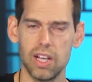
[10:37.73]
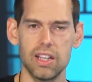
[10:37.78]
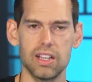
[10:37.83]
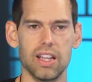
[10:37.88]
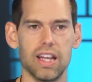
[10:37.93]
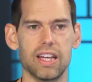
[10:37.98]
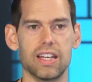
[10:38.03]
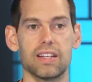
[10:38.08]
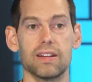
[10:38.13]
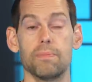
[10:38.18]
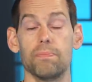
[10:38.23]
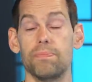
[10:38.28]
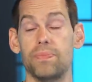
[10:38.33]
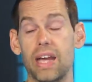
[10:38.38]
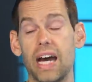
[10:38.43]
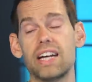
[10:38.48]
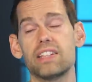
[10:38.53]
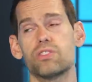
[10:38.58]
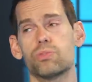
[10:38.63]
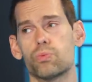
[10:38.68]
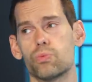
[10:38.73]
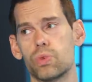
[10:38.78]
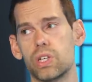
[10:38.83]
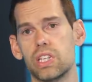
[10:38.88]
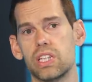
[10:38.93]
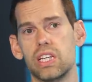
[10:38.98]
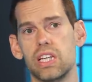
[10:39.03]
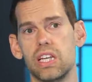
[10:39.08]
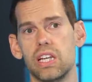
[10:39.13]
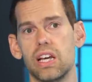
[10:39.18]
Like, that's
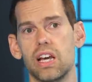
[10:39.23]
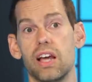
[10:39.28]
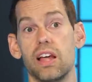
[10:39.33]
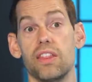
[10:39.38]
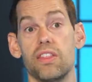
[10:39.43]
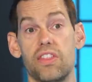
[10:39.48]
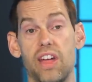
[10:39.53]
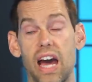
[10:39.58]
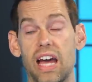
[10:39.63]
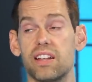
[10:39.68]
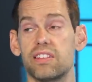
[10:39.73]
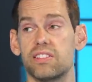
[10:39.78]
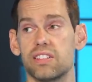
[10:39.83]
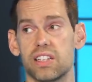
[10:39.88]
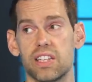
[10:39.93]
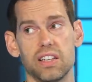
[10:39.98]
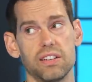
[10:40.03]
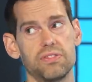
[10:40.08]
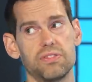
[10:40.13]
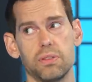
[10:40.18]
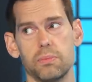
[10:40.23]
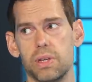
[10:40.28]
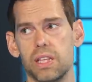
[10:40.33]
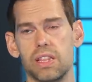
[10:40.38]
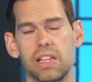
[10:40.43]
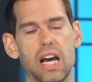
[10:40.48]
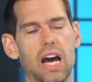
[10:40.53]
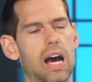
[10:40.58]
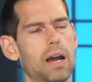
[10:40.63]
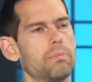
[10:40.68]
really, that is a gift to me.
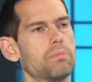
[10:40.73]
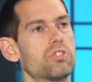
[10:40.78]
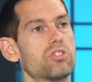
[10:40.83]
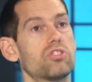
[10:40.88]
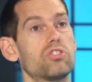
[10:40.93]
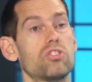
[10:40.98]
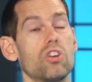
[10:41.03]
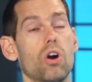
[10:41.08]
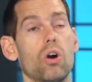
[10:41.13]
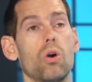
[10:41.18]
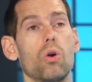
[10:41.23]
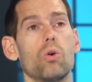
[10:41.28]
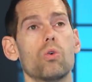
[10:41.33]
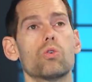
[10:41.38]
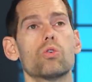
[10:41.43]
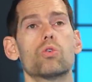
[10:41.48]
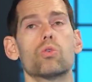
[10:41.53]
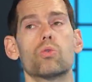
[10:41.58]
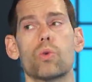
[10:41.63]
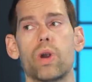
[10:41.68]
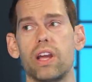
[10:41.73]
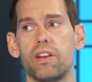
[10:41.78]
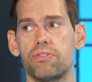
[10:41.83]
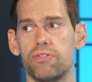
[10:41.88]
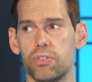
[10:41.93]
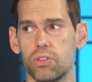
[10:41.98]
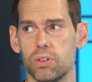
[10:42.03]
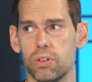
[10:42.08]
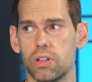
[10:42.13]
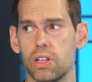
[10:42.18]
That I'm so
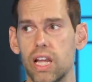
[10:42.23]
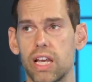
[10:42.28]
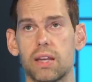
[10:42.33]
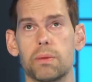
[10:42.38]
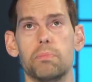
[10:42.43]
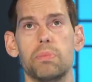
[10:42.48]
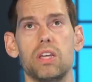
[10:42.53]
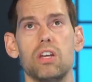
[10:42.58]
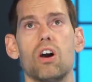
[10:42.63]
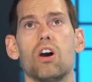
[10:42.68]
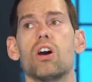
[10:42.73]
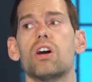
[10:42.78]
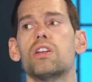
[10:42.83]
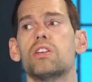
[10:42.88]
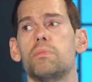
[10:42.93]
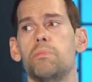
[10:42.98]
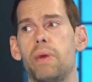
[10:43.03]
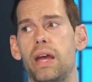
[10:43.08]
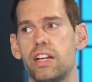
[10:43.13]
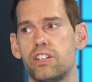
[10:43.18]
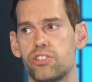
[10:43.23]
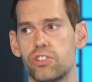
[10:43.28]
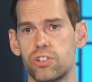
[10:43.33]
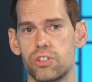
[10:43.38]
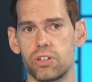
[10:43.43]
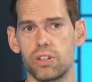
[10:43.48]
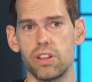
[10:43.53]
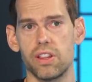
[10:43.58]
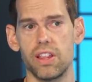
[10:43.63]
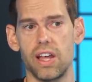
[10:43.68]
grateful, like beyond
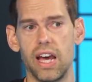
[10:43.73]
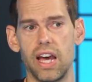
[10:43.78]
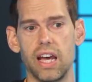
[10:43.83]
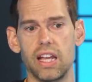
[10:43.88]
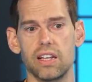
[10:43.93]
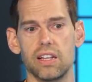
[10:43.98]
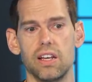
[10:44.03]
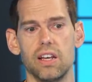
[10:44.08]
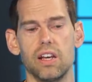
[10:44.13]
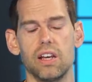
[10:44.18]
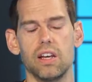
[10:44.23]
measure, that